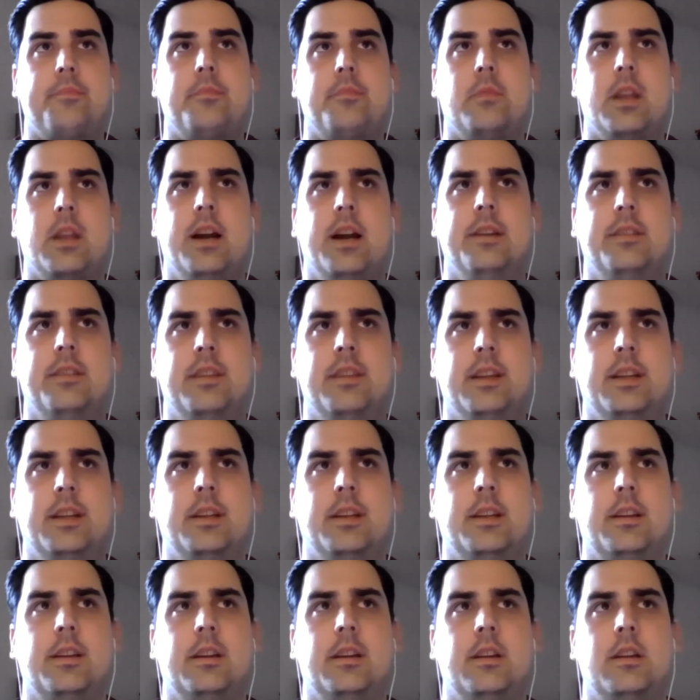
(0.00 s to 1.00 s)
I think
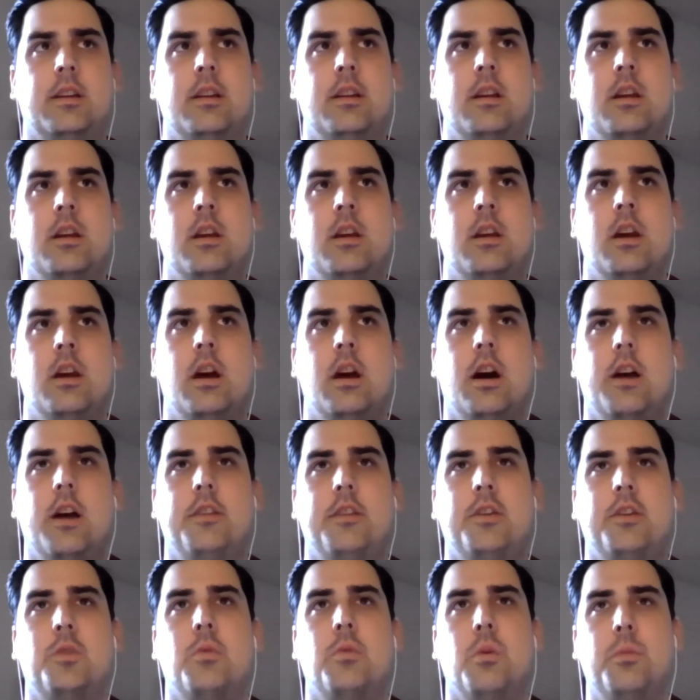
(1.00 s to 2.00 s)

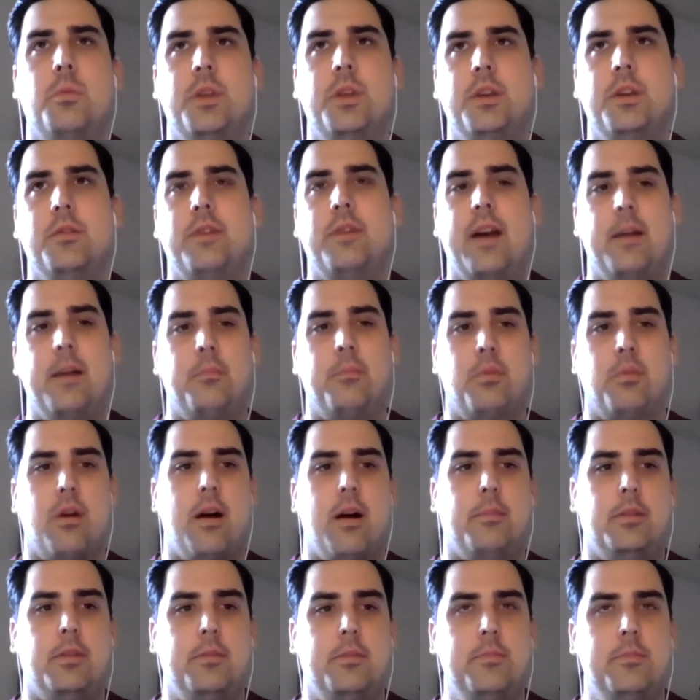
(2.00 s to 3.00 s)
where we have had
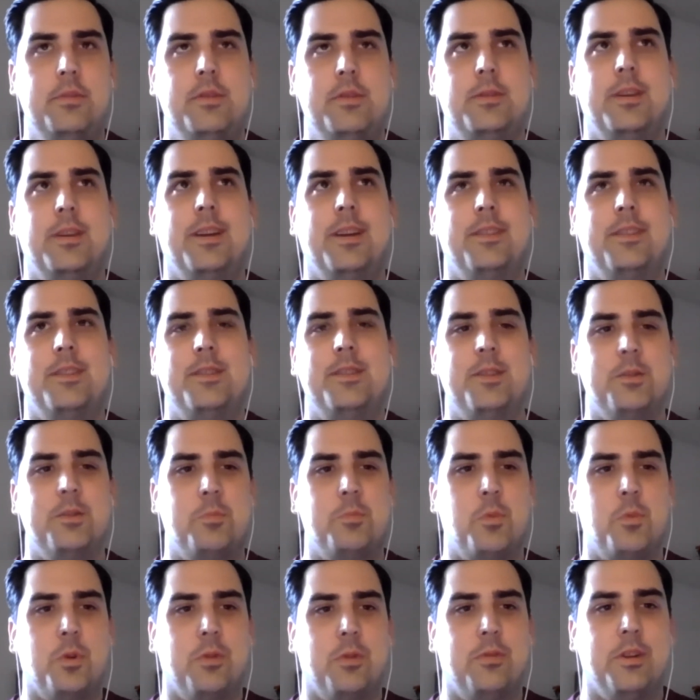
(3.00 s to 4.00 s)
problems, and this is
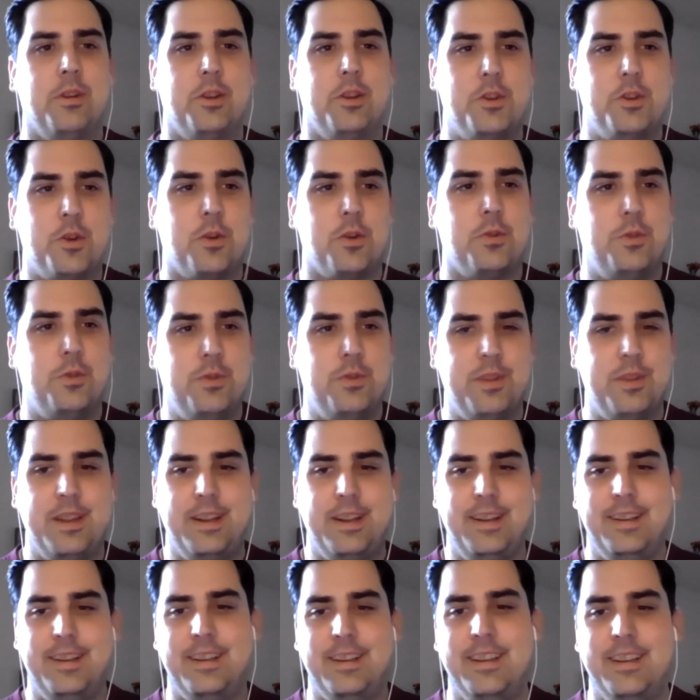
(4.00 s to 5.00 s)
more of an internal
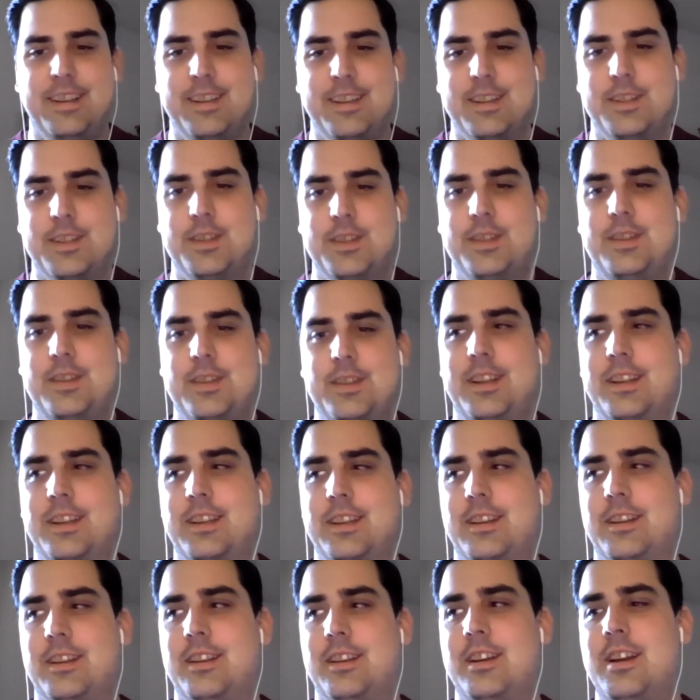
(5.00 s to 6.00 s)
thing, is
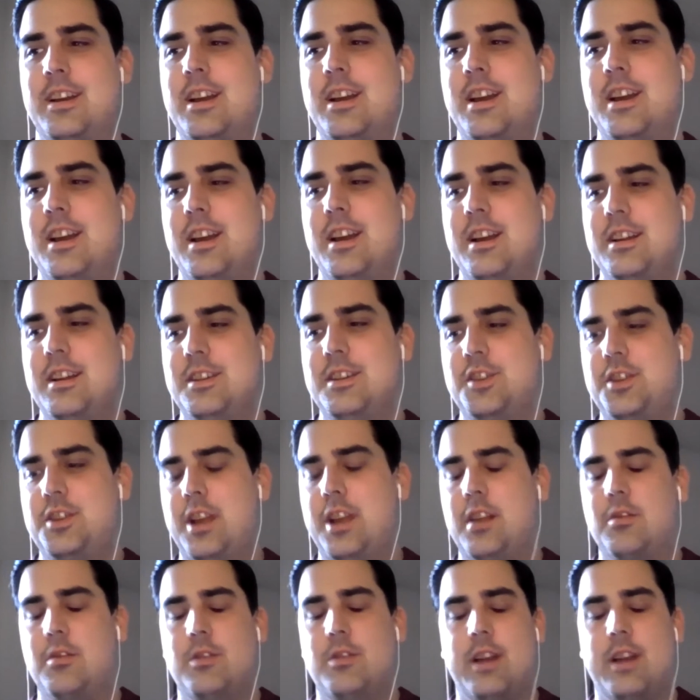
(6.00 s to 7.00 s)
in
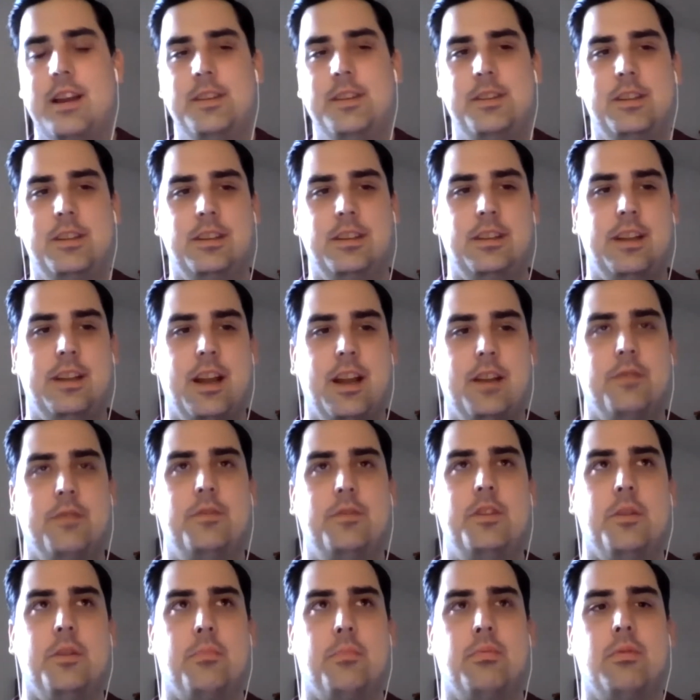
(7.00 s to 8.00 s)
standardizing kind of the
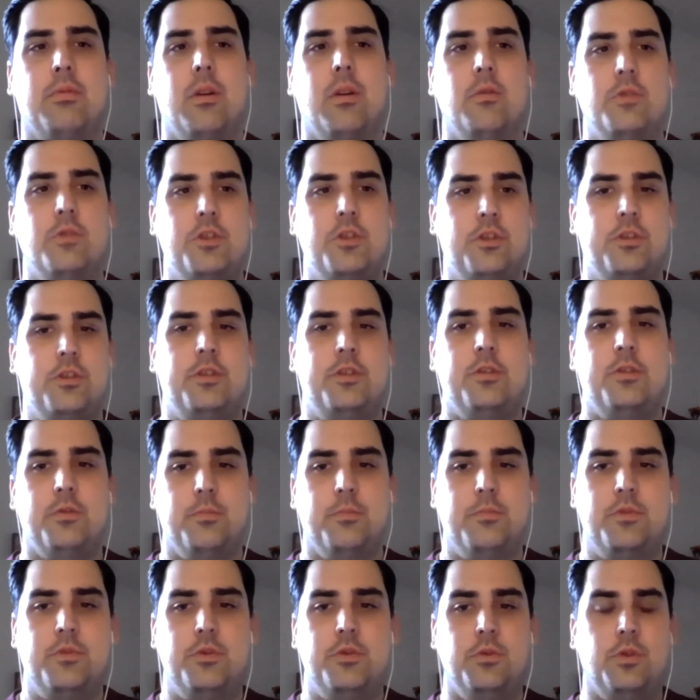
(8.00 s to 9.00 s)
approach to
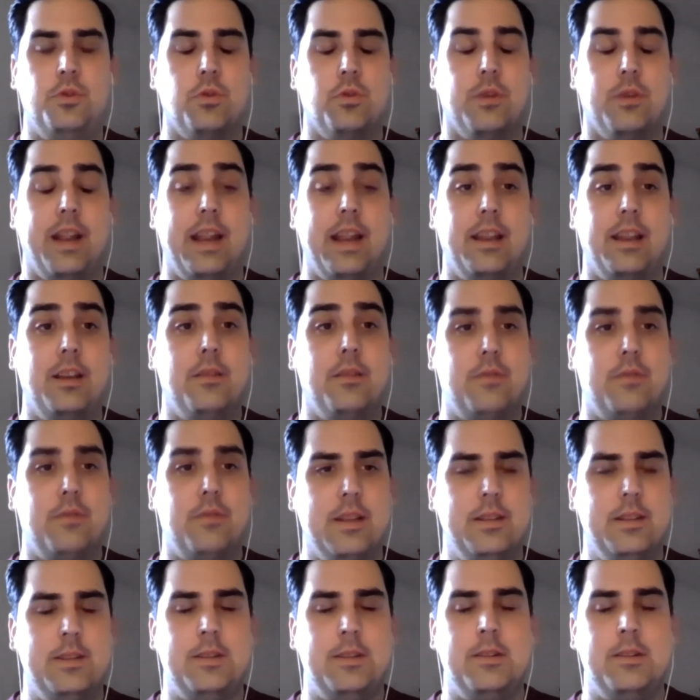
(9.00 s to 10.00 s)
creating
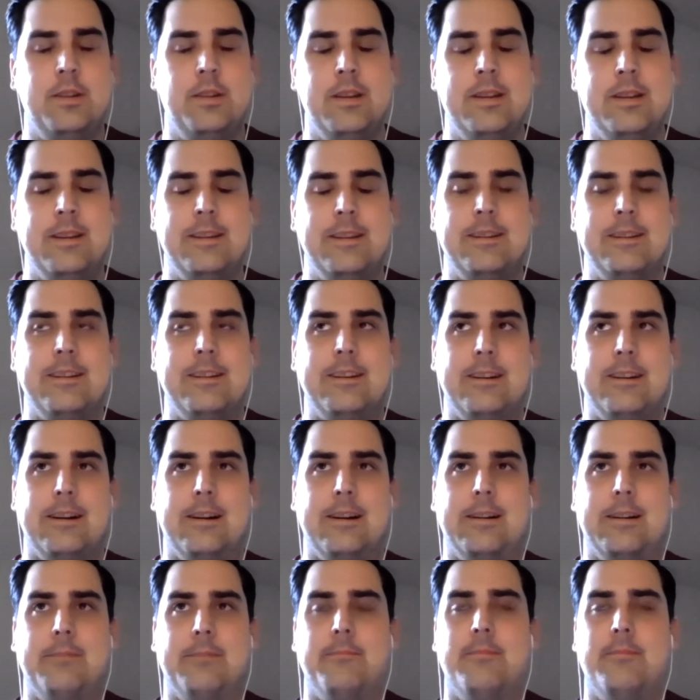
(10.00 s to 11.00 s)
events.
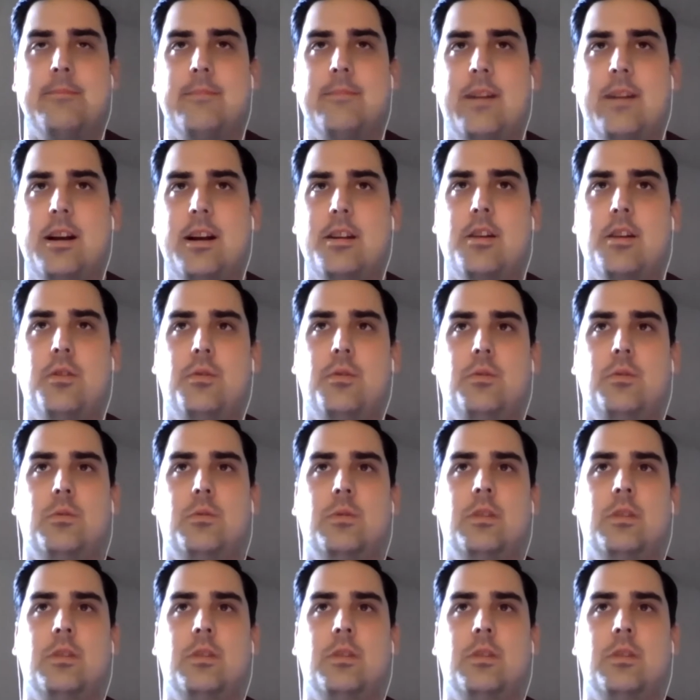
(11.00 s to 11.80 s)
I know